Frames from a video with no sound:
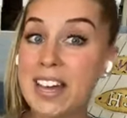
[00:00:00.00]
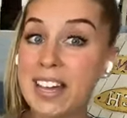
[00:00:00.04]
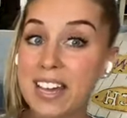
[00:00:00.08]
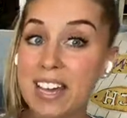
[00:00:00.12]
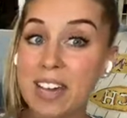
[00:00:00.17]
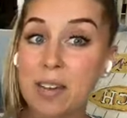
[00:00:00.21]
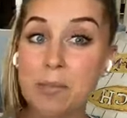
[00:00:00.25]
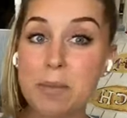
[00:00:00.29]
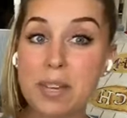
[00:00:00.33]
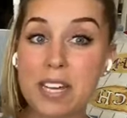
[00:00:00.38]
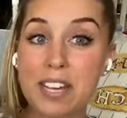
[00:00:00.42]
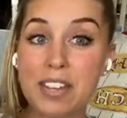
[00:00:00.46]

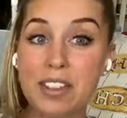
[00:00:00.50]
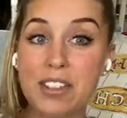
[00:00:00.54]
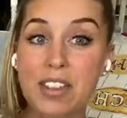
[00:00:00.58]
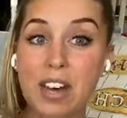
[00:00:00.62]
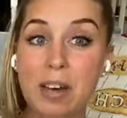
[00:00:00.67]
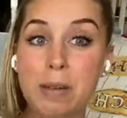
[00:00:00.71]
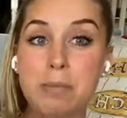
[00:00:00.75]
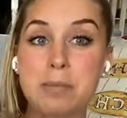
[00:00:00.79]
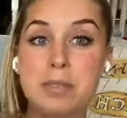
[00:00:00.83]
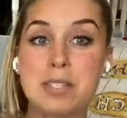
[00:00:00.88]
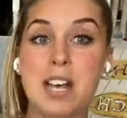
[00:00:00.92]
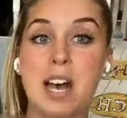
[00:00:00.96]
give me a
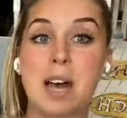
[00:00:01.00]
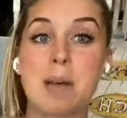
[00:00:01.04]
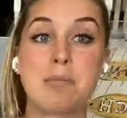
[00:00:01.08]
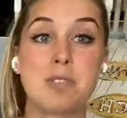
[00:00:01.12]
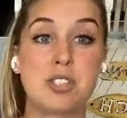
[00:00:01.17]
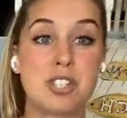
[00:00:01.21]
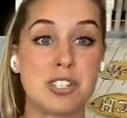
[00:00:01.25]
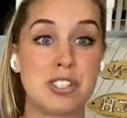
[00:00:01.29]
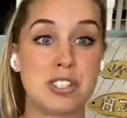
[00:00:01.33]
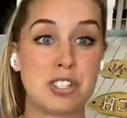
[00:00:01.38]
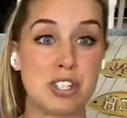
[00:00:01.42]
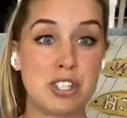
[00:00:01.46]
thumbs up
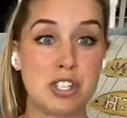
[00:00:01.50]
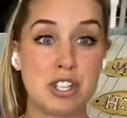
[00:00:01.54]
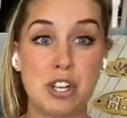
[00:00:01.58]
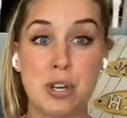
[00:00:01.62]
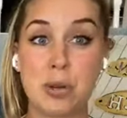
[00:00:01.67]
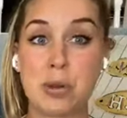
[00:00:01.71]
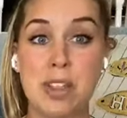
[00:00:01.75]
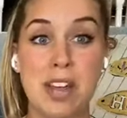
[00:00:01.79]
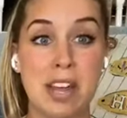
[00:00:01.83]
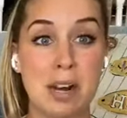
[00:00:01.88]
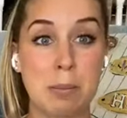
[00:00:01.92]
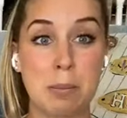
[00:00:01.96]
just to
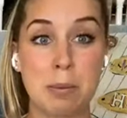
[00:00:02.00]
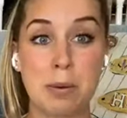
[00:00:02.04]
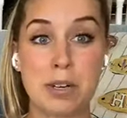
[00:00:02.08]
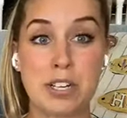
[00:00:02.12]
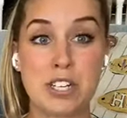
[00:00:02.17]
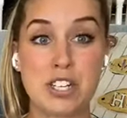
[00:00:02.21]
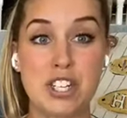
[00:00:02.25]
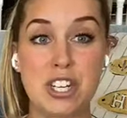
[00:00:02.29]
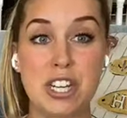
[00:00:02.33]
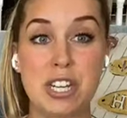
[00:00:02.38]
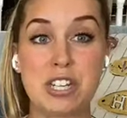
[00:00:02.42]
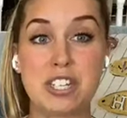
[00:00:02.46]
show that
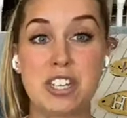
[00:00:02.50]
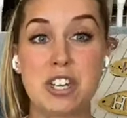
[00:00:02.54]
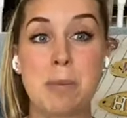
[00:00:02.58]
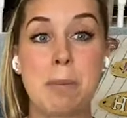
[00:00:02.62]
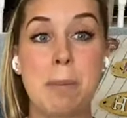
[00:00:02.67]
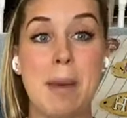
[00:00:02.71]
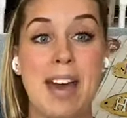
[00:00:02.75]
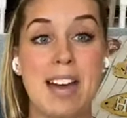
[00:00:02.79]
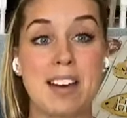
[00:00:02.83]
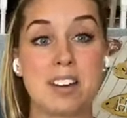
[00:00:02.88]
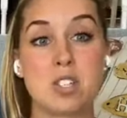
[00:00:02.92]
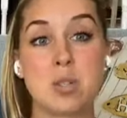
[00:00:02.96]
appreciation
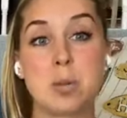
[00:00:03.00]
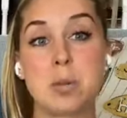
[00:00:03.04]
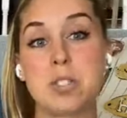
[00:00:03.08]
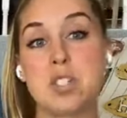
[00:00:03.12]
back. So